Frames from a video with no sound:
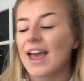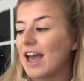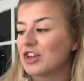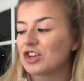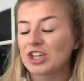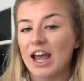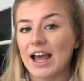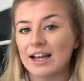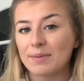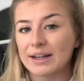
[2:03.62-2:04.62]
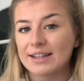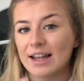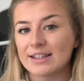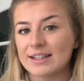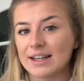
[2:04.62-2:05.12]
and share my
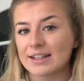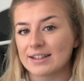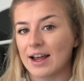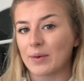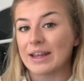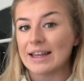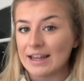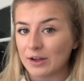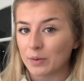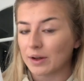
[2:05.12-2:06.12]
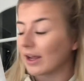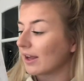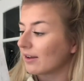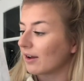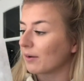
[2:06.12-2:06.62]
10 sticks out equally,
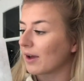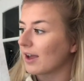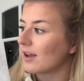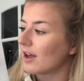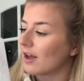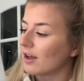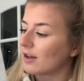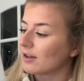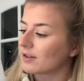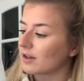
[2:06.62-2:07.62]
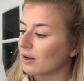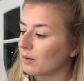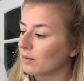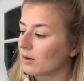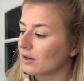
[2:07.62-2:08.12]
okay? So
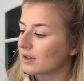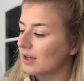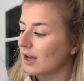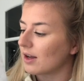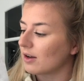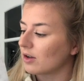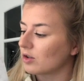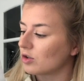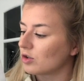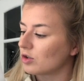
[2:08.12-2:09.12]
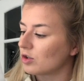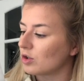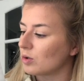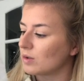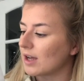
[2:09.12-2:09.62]
1 10,
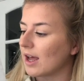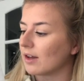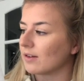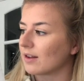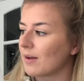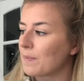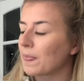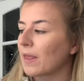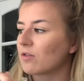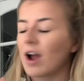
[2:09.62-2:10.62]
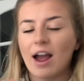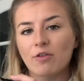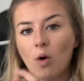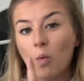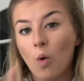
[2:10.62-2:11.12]
2 10s. Right, I've
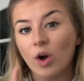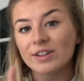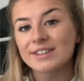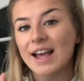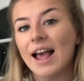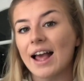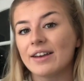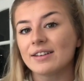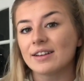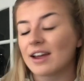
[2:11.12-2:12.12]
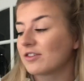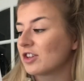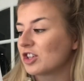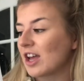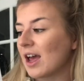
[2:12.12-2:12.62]
got 1 10 left to
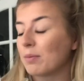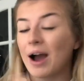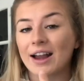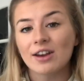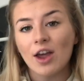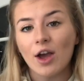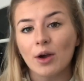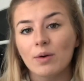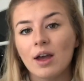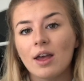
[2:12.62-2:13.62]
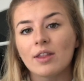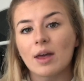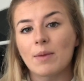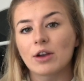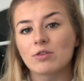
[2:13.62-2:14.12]
share, but I know
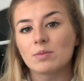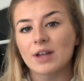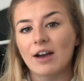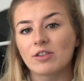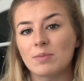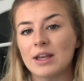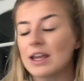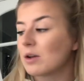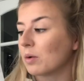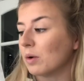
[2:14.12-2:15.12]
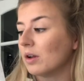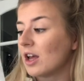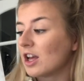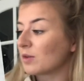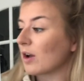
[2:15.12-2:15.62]
that my groups have to be equal.
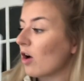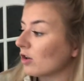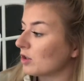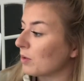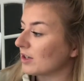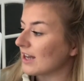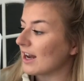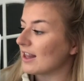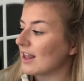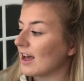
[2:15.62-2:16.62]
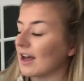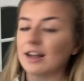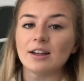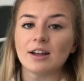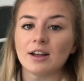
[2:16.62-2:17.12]
So I can't just put a 10 in
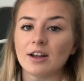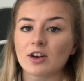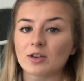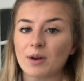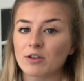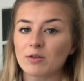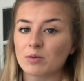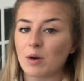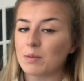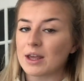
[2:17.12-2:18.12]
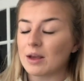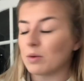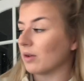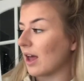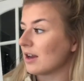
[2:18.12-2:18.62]
there because my groups won't be
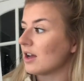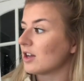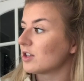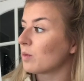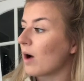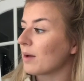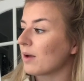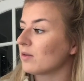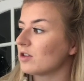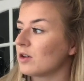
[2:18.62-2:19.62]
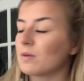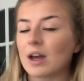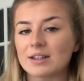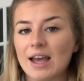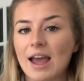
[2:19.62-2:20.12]
equal then. So what I'm going to do with
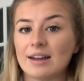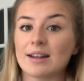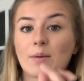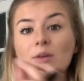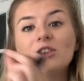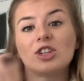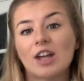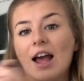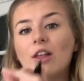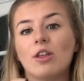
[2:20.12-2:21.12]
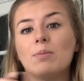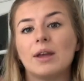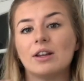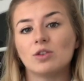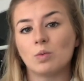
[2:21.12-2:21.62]
that 10 is I'm going to share them
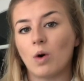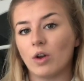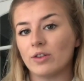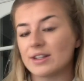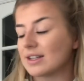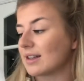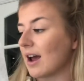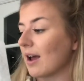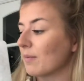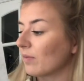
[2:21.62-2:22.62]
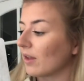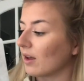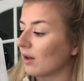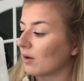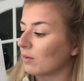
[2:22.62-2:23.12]
into ones this time.
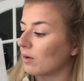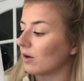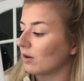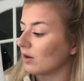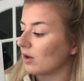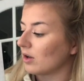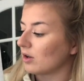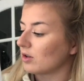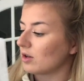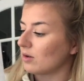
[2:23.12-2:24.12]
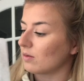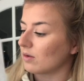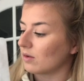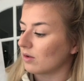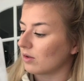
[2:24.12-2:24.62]
1, 2,
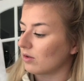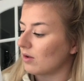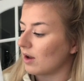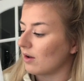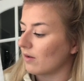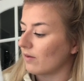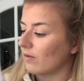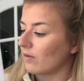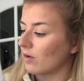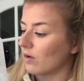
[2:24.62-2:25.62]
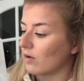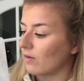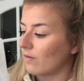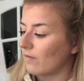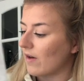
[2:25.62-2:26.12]
3, 4,
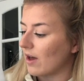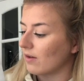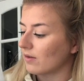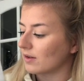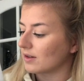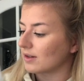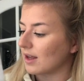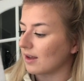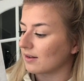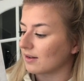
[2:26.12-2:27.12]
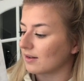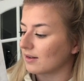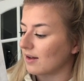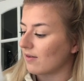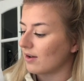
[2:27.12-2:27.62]
5, 6,
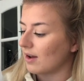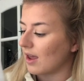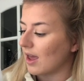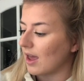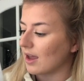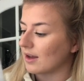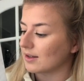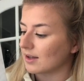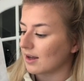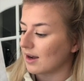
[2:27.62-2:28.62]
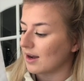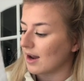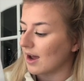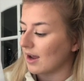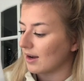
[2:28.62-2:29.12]
7, 8,
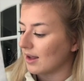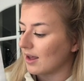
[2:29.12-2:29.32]
9,